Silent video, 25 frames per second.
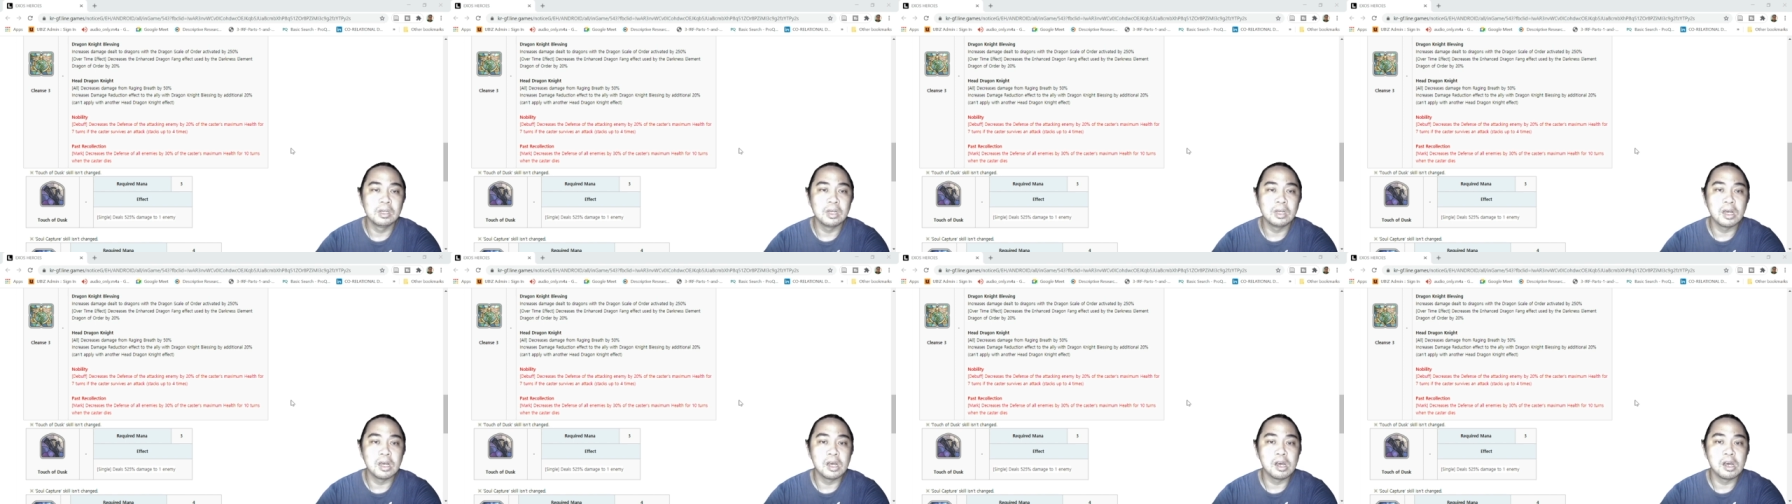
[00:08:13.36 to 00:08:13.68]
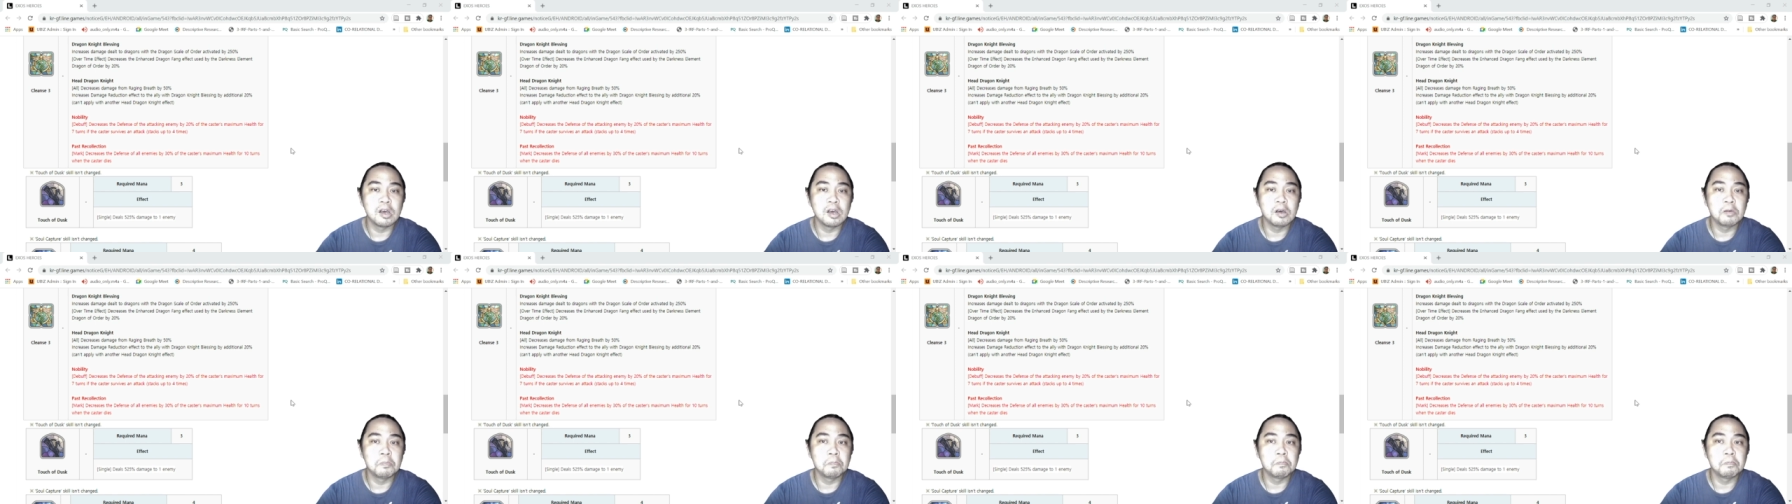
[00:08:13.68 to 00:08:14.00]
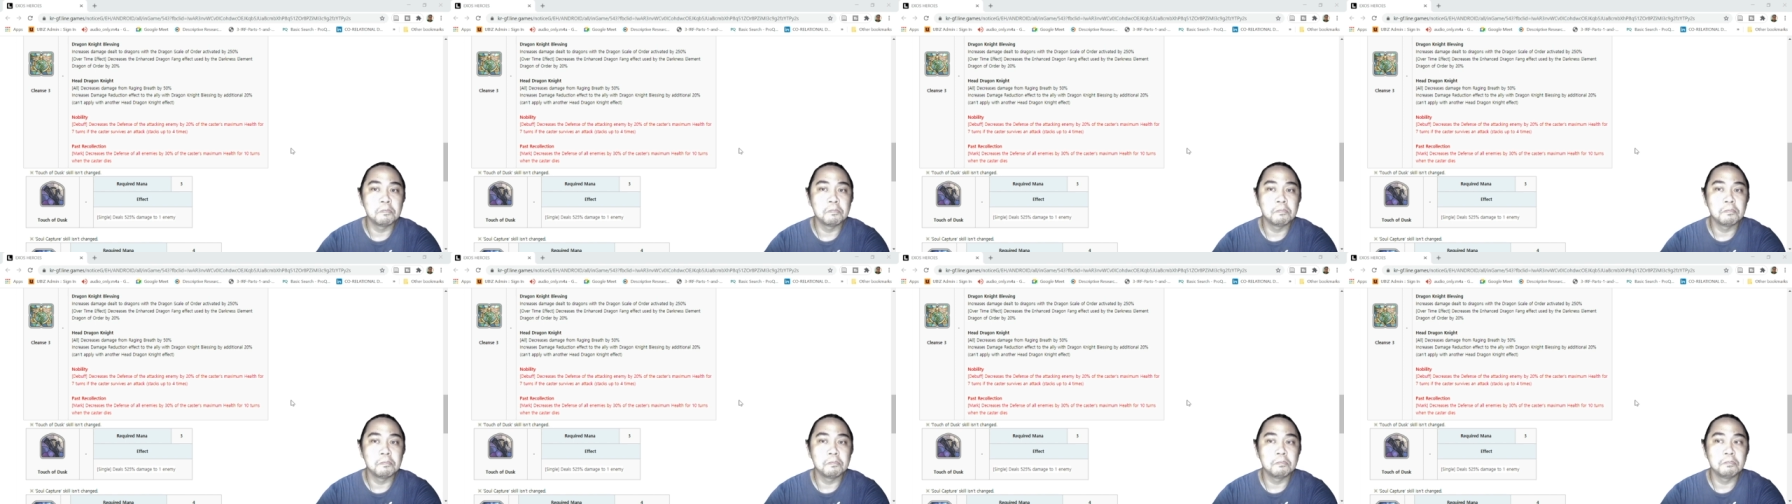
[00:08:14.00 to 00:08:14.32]

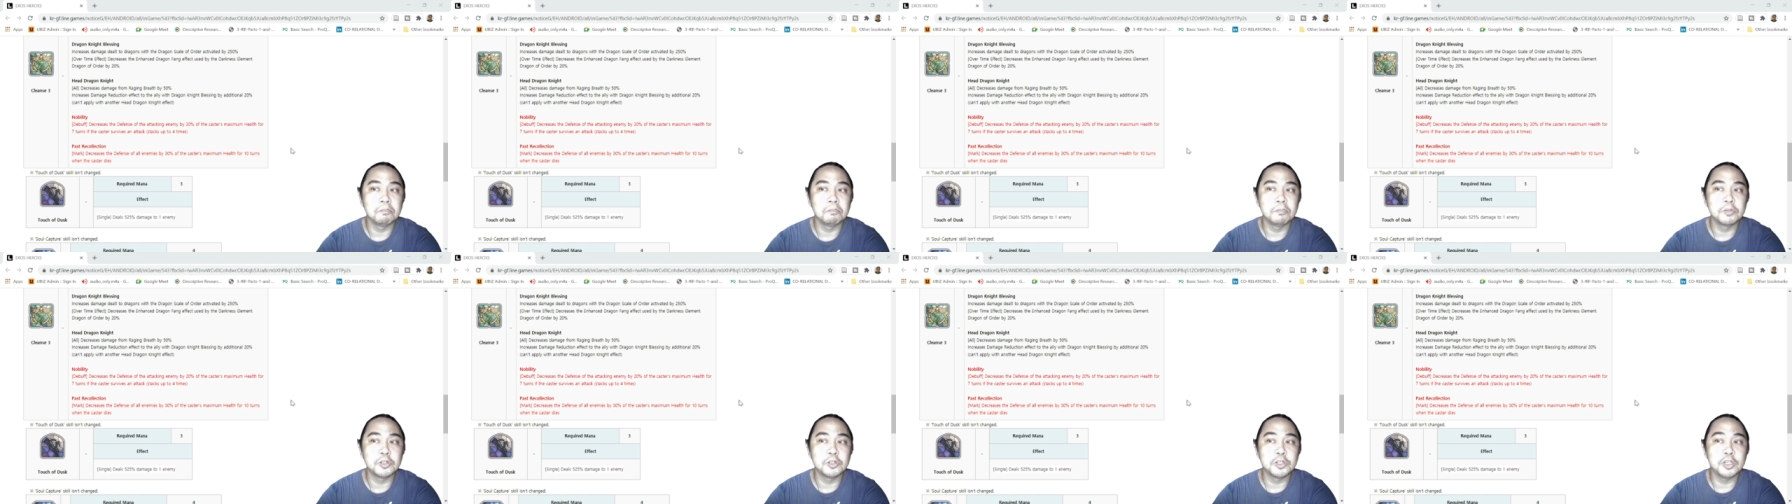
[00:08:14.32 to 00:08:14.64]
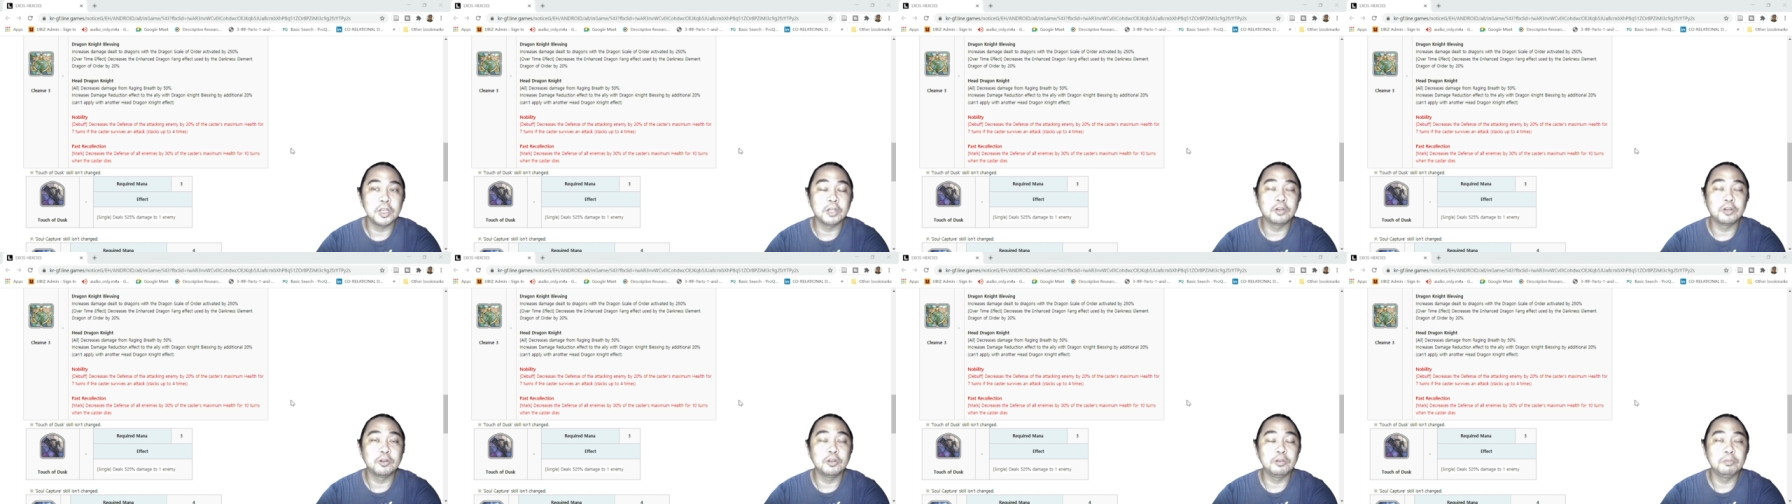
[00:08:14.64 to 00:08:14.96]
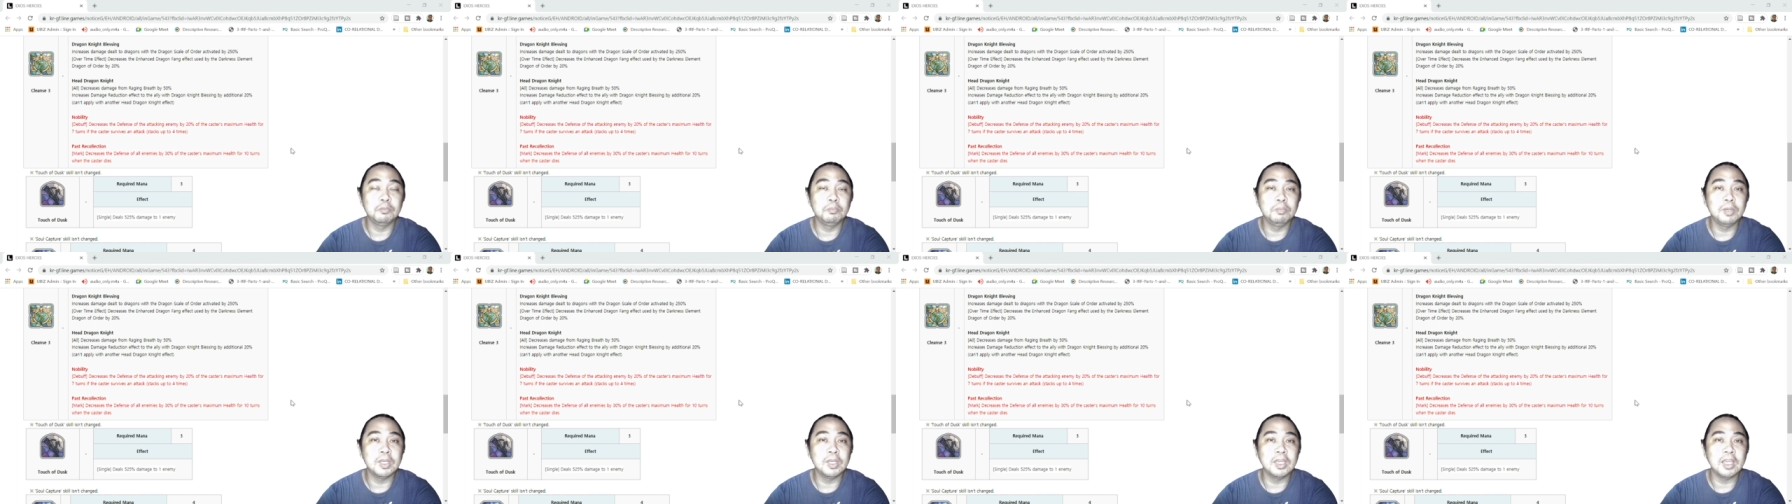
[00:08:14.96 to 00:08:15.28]
Um, she
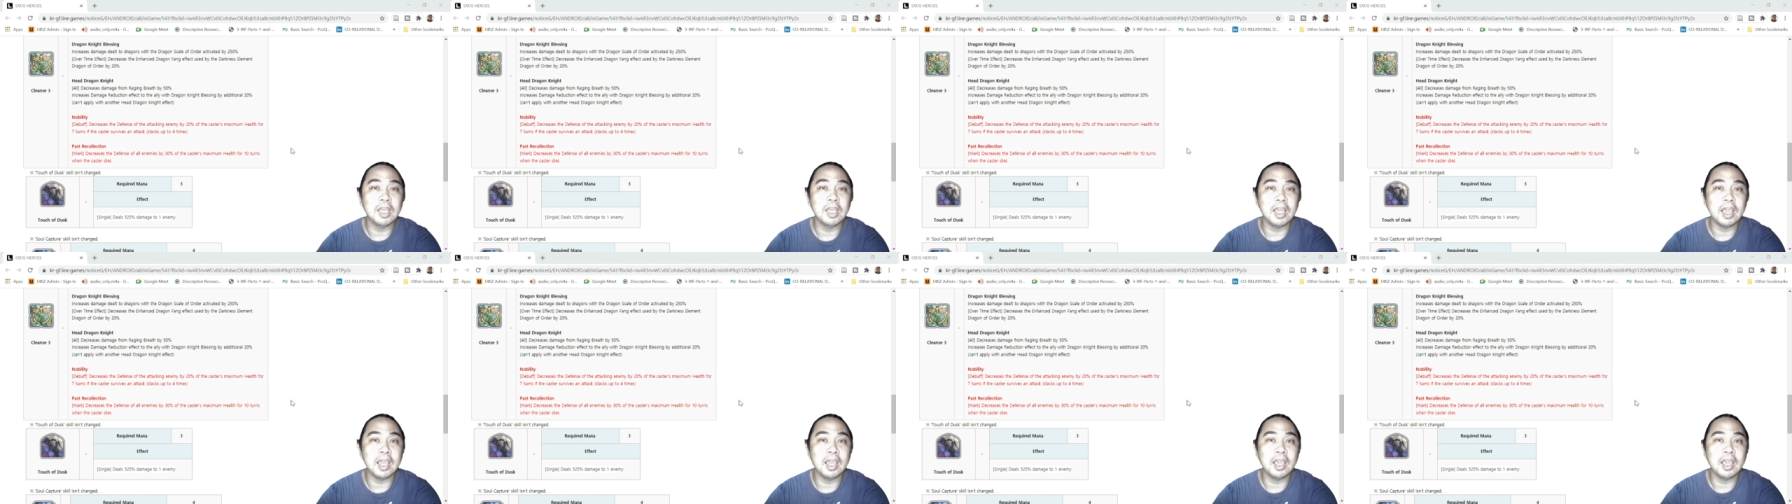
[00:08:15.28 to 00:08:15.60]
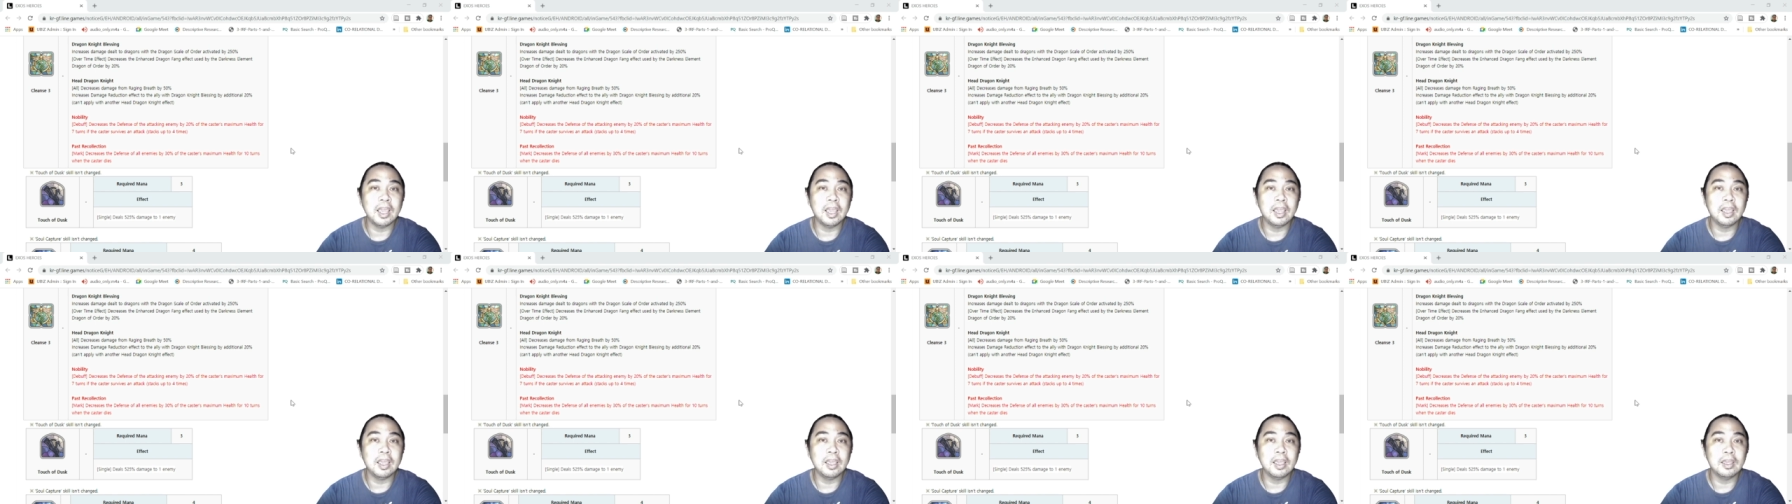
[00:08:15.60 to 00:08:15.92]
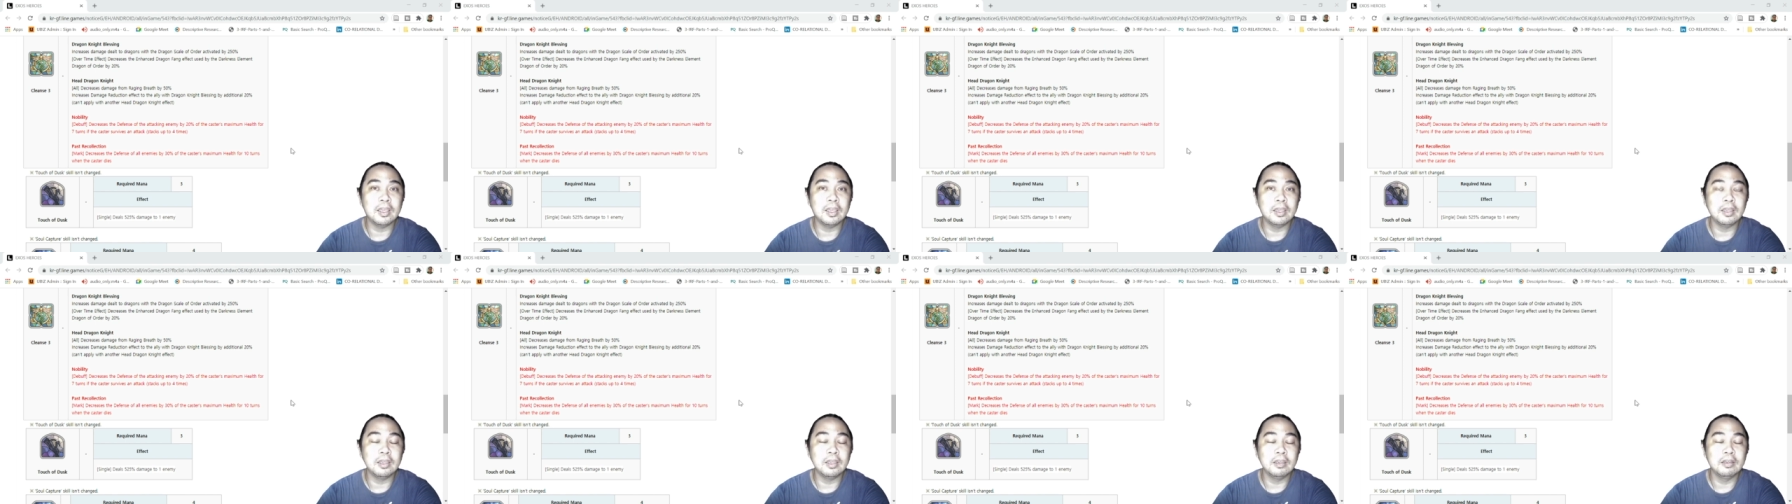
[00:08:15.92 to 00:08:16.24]
could be
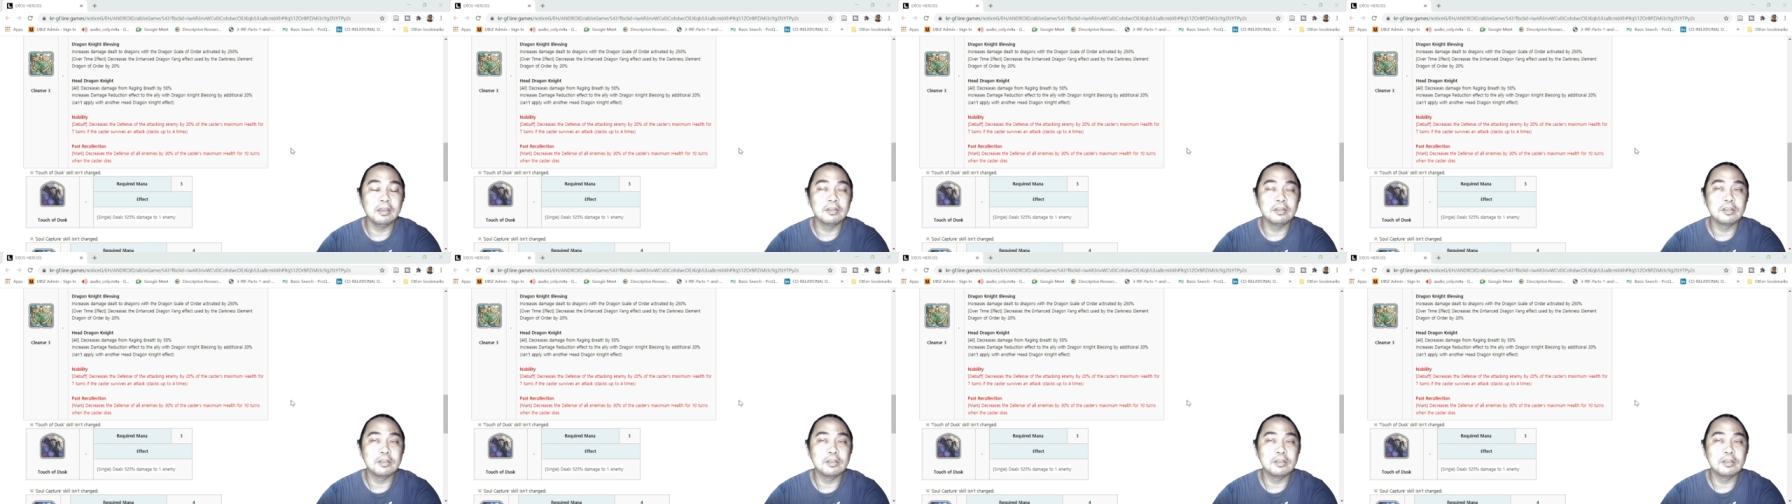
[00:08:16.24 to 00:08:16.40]
a